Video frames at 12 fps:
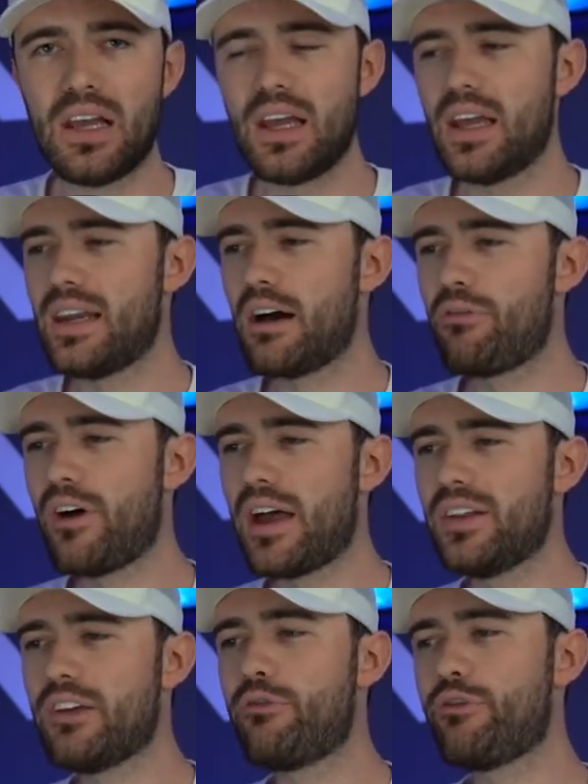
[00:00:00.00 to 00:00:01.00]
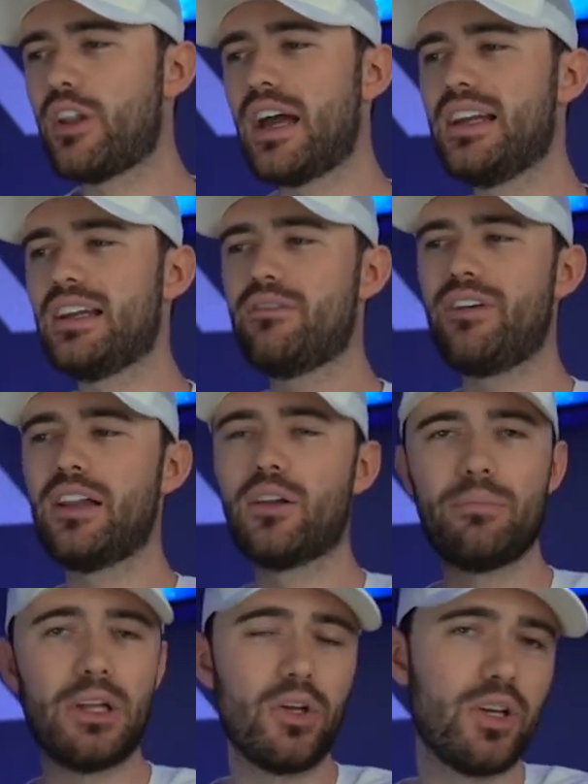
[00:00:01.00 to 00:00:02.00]
Now finally, flight
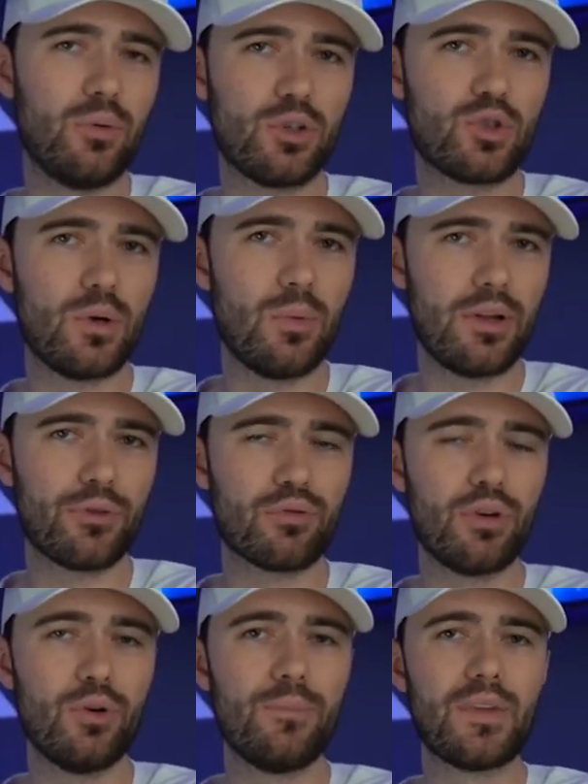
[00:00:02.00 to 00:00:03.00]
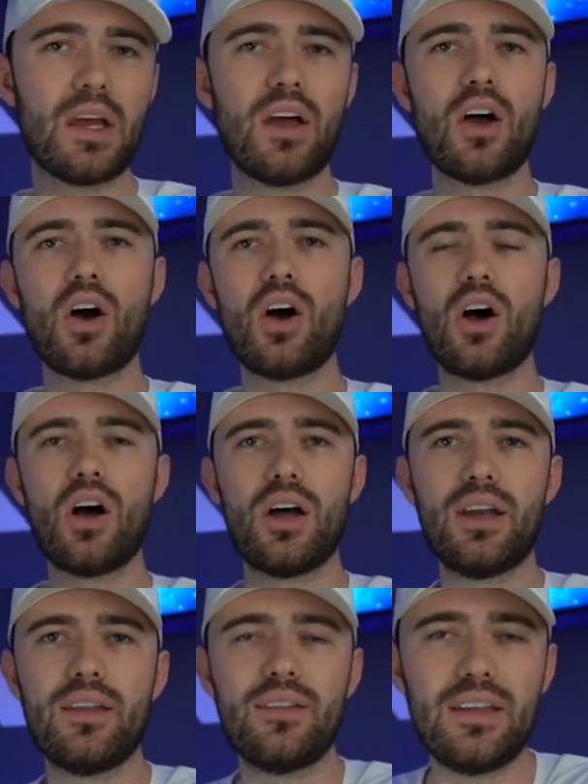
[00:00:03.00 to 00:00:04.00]
availability, which we went through
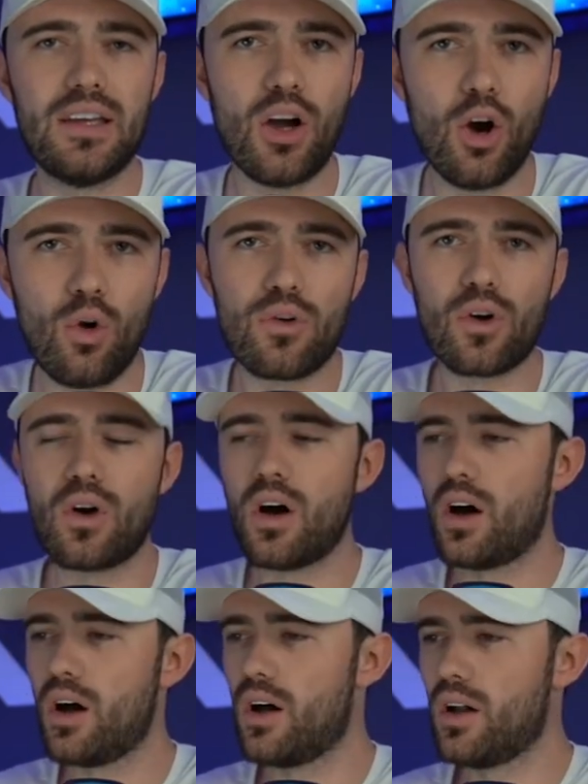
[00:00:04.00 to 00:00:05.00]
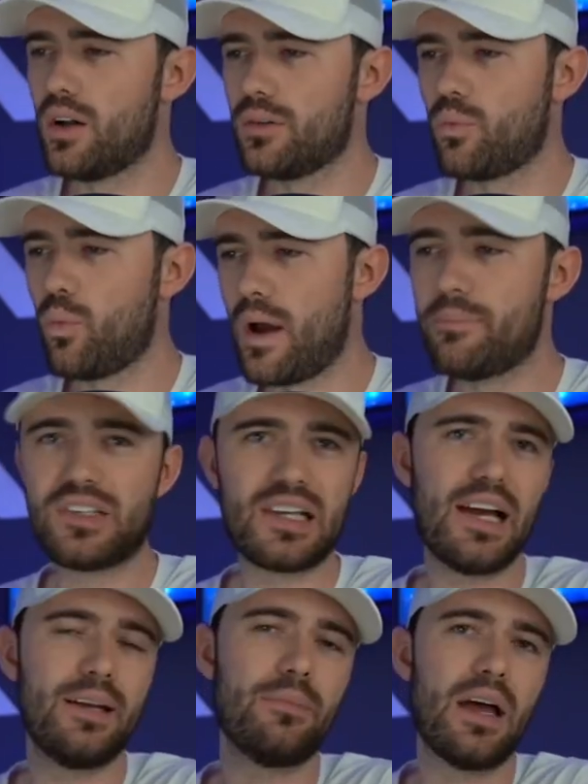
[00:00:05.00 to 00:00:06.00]
on the overall
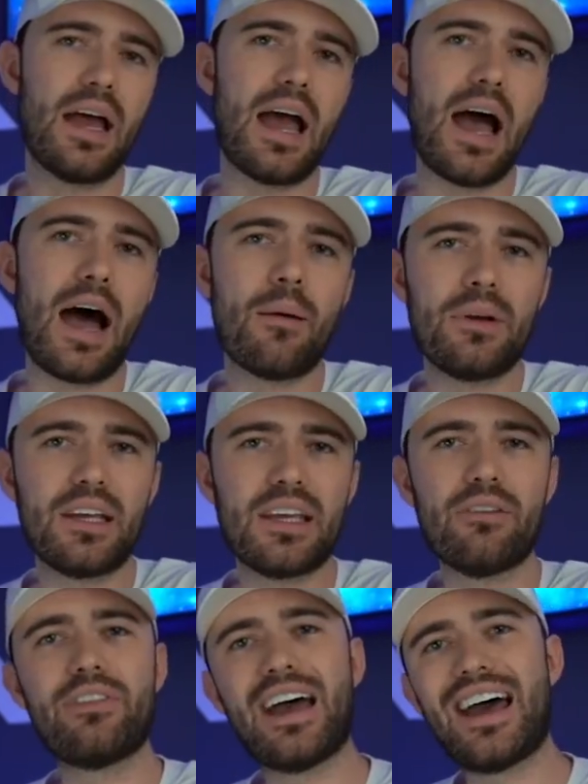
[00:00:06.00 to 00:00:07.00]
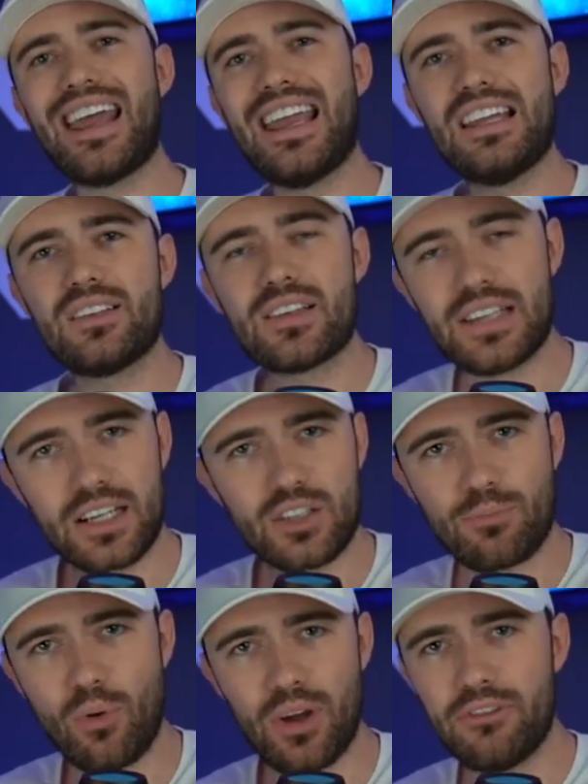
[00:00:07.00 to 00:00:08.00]
website. I'm gonna give that a
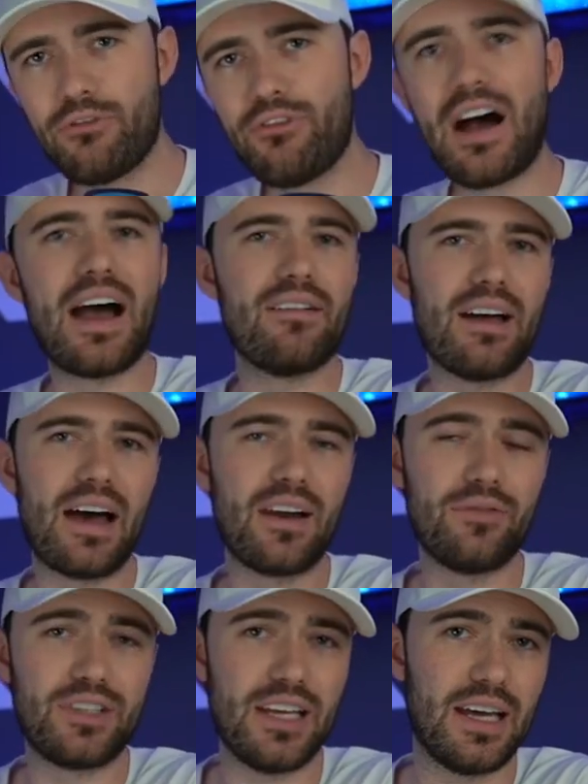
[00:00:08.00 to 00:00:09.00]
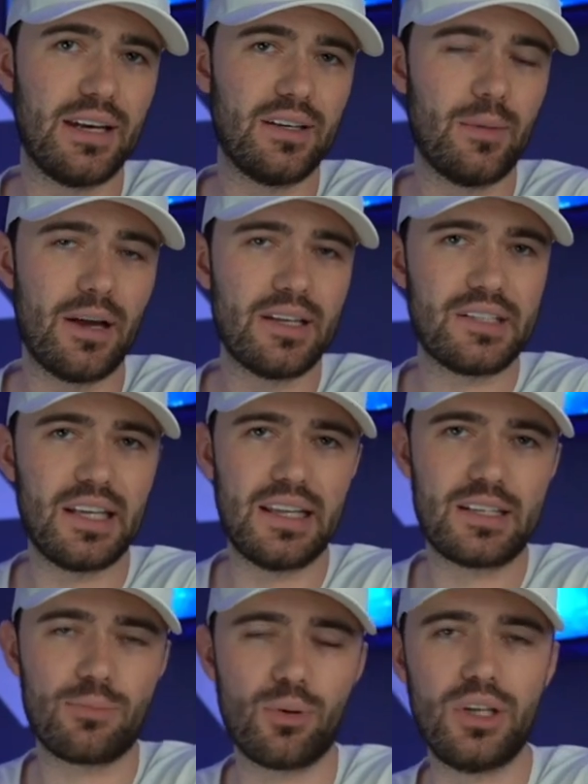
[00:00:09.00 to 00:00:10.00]
6.5 out of 10. you might say
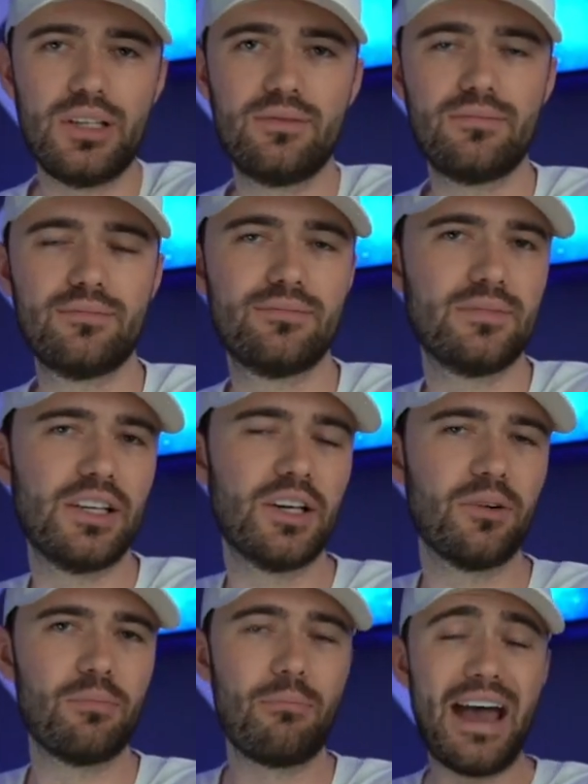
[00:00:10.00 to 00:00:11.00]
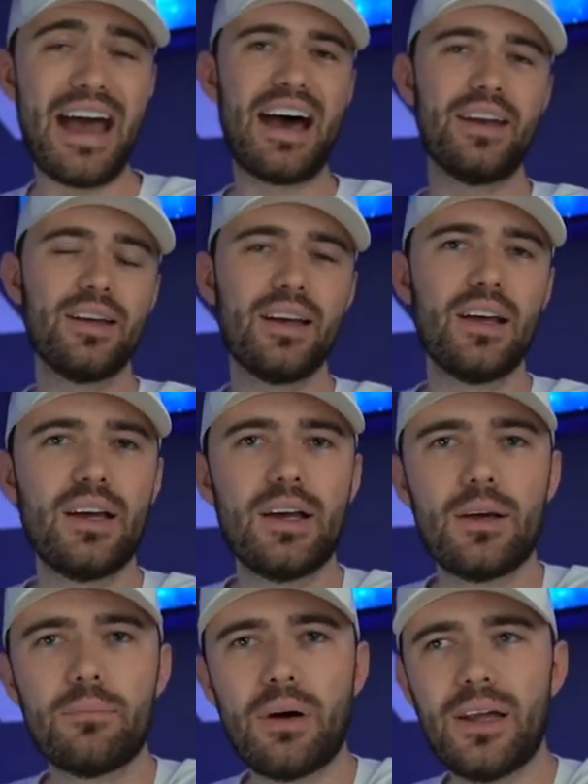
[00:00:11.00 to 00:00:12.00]
that's pretty, you know, bad,
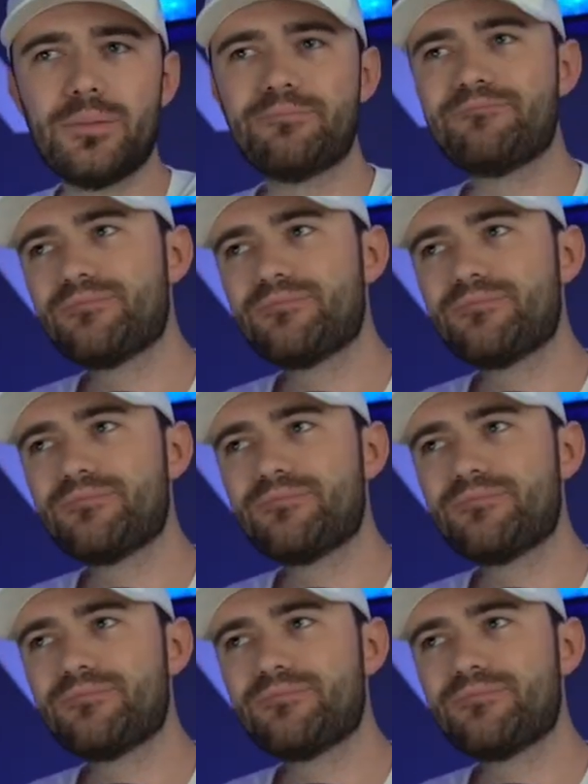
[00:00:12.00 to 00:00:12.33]
but